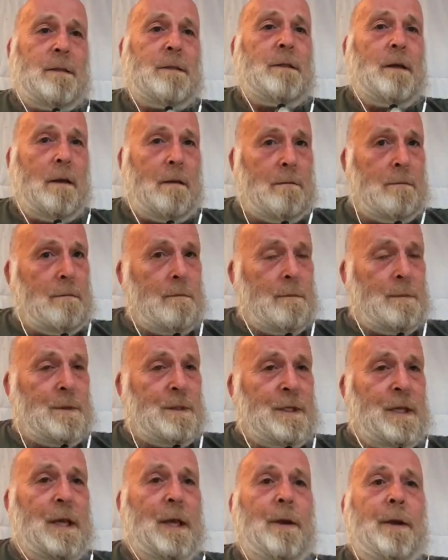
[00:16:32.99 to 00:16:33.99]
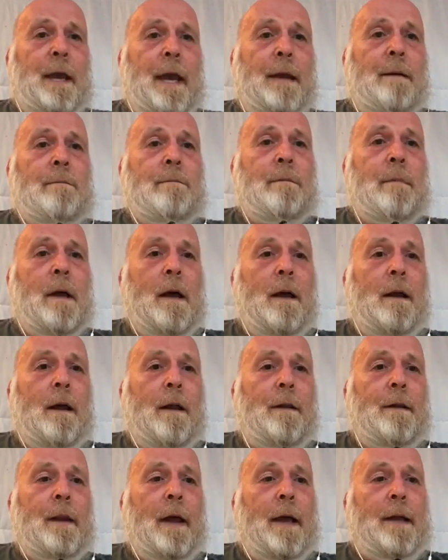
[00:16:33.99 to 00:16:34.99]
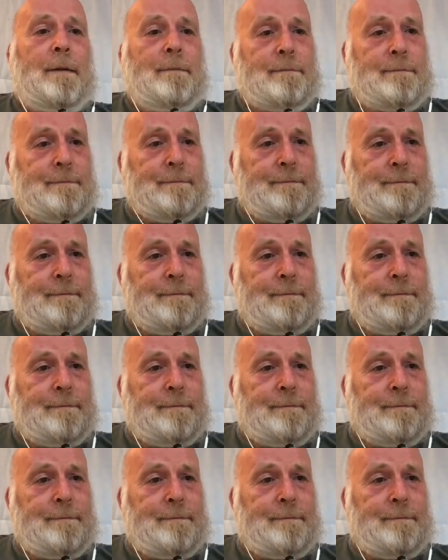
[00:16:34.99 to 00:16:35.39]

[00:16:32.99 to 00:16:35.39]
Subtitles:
So see you again another day.